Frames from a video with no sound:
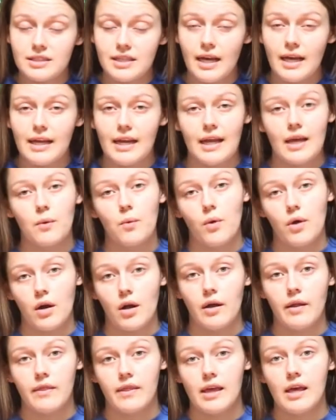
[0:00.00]
and one
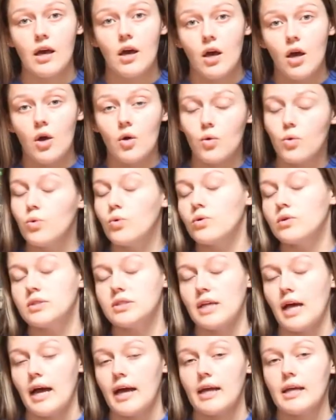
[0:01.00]
on the cool
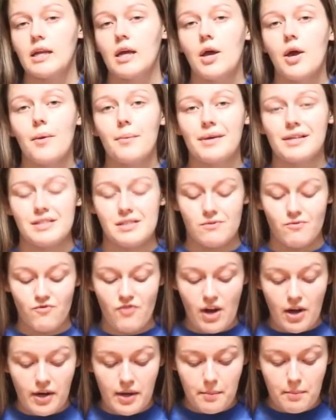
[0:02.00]
side, because it's
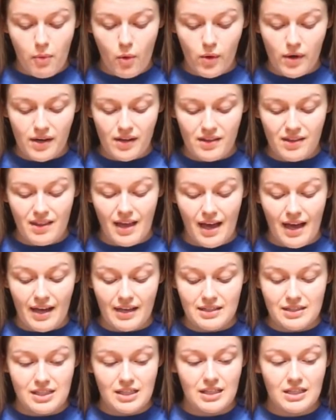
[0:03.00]
very important
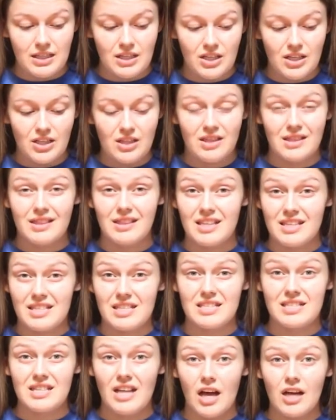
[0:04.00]
that this
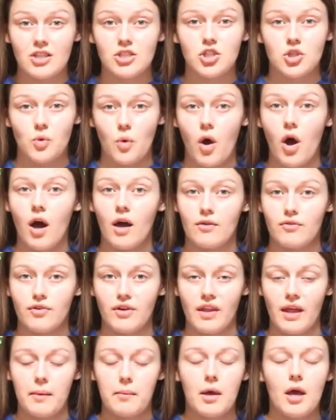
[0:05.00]
is not too hot for
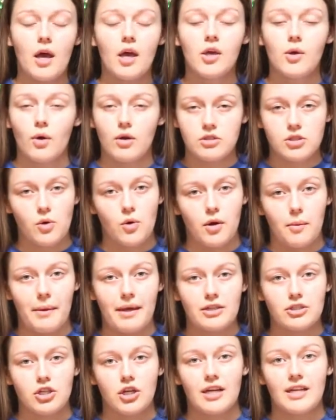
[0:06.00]
them. You also want to make
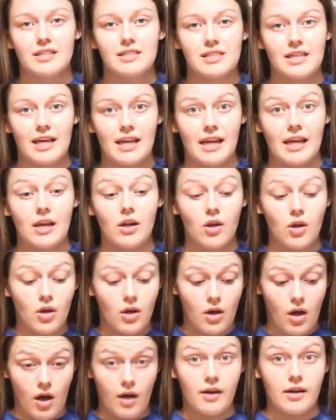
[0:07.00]
sure it's getting
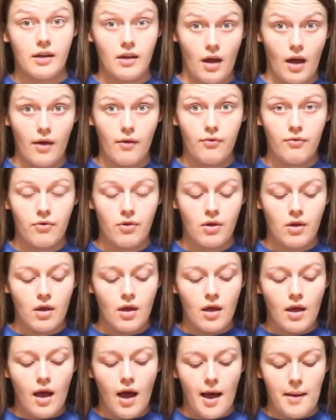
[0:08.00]
hot enough.
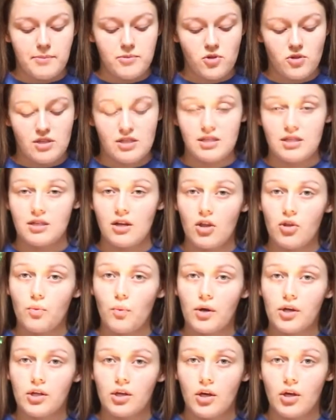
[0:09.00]
So this is another
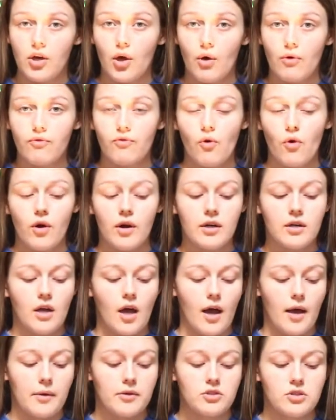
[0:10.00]
one you can go
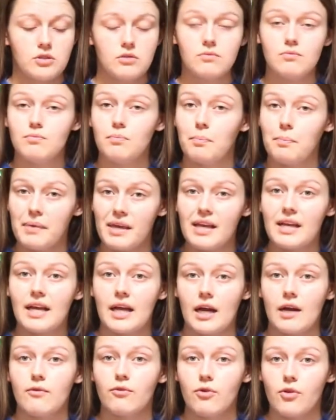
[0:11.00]
for. Be
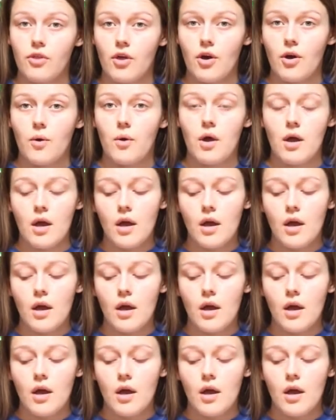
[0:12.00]
careful though.